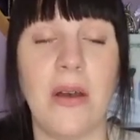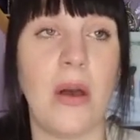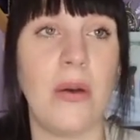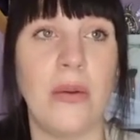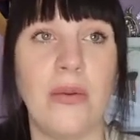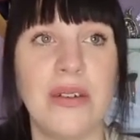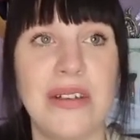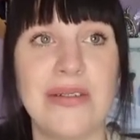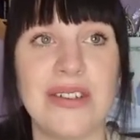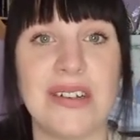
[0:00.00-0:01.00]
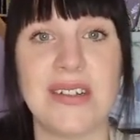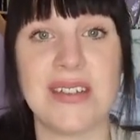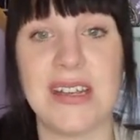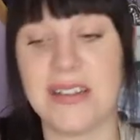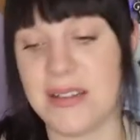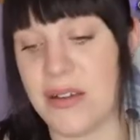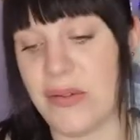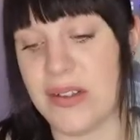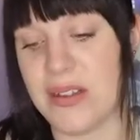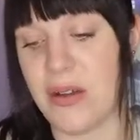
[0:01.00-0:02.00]
oh, what you shouldn't say to
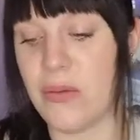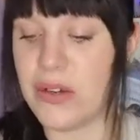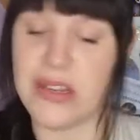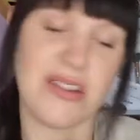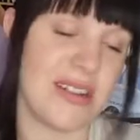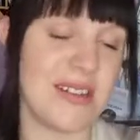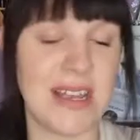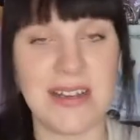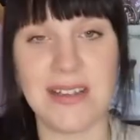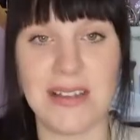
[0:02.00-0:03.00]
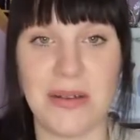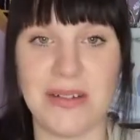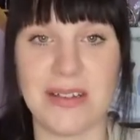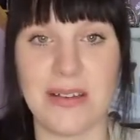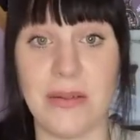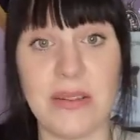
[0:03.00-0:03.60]
so-and-so, what you shouldn't say to so-and-so.